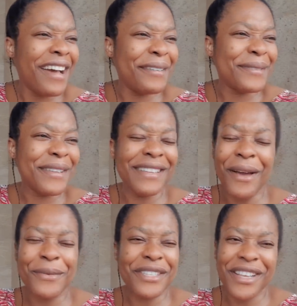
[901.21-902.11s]
um, so
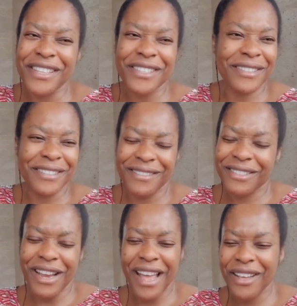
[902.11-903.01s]
now i'm just going to
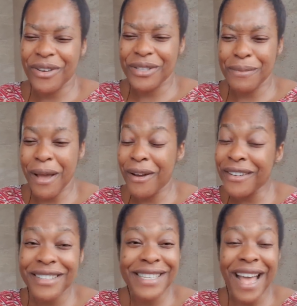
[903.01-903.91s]
try go to my
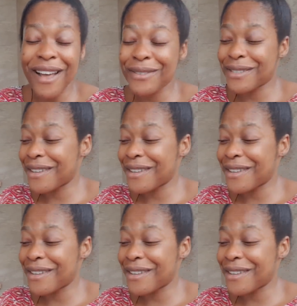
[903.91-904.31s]
uncle's house